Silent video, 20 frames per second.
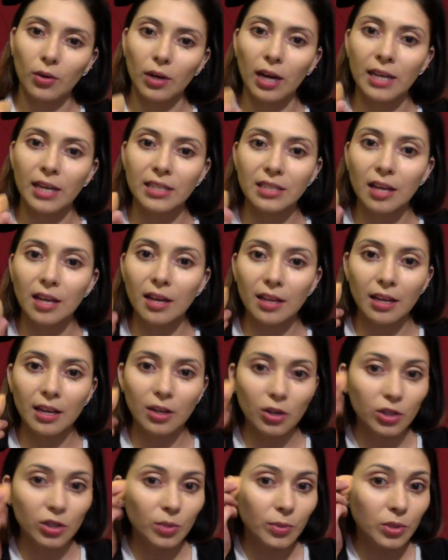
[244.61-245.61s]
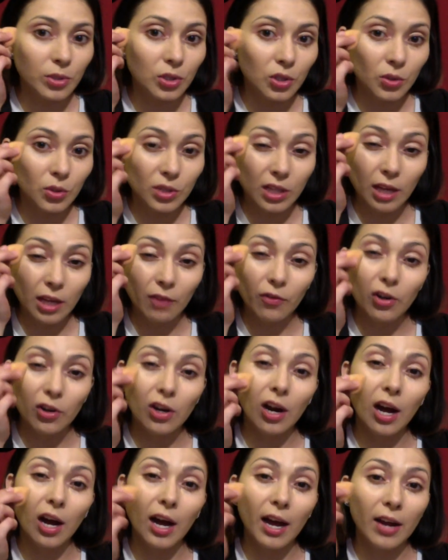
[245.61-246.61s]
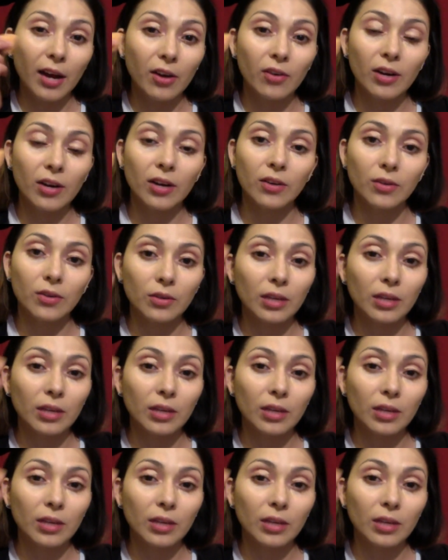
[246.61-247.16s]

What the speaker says: I saw that you're supposed to use it like for your eye around